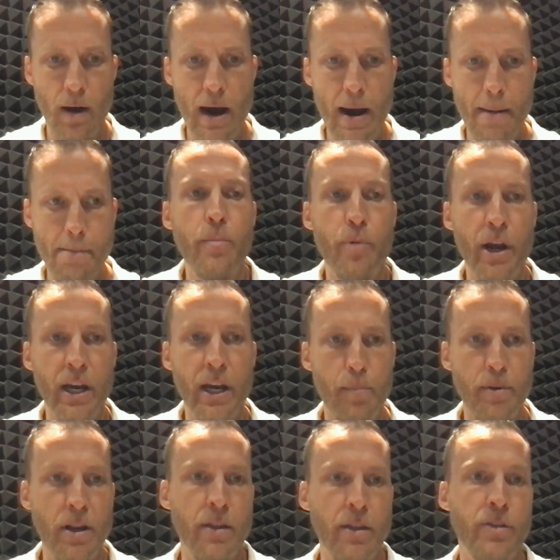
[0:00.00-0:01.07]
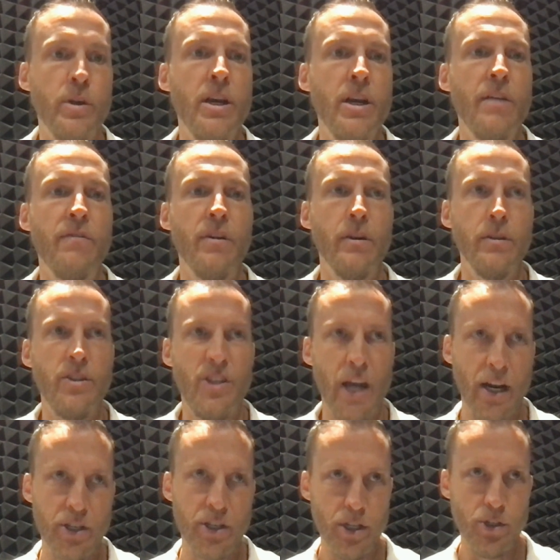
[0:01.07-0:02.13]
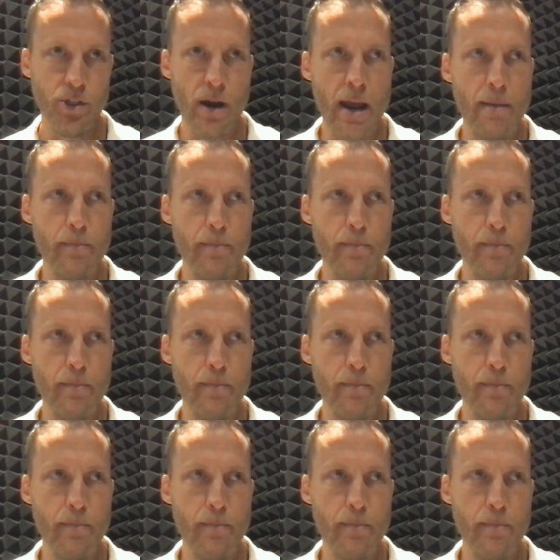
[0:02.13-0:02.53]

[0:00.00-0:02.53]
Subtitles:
I wanted to break it up into 3 different sections, right?